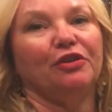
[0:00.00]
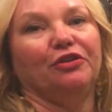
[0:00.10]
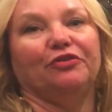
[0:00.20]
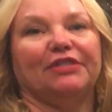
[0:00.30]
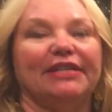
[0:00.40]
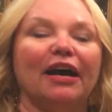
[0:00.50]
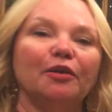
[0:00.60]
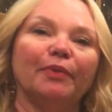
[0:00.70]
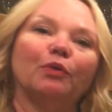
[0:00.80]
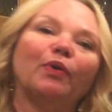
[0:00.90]
you can use
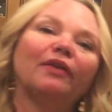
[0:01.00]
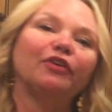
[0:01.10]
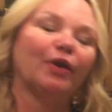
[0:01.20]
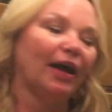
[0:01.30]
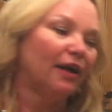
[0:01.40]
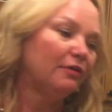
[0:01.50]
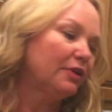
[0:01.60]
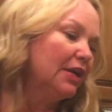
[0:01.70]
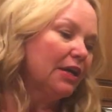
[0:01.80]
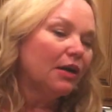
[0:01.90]
Italian bread, whatever you have.
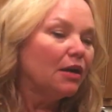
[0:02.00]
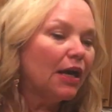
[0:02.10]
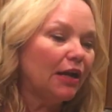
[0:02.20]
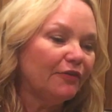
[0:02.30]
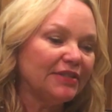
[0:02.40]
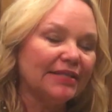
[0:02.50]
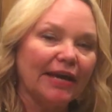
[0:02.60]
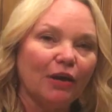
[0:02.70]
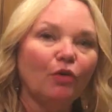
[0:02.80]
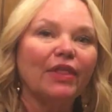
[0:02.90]
And if it's
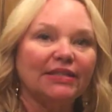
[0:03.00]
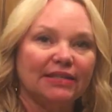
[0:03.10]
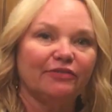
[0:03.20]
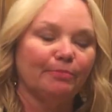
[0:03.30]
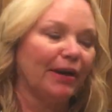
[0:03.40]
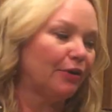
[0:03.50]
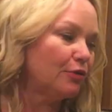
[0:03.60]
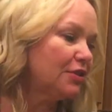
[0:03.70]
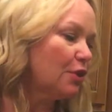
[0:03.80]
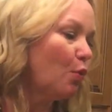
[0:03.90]
day old, that's even
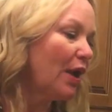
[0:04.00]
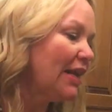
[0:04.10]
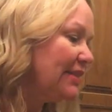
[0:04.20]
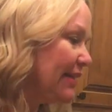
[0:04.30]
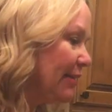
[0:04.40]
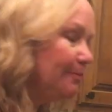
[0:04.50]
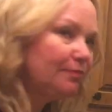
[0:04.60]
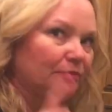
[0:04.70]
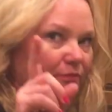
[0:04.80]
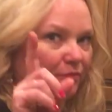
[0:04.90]
better. So what I did,
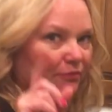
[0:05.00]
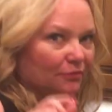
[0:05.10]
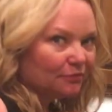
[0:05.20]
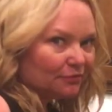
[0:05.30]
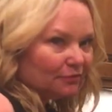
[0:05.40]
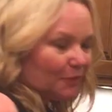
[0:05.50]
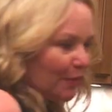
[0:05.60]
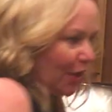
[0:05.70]
let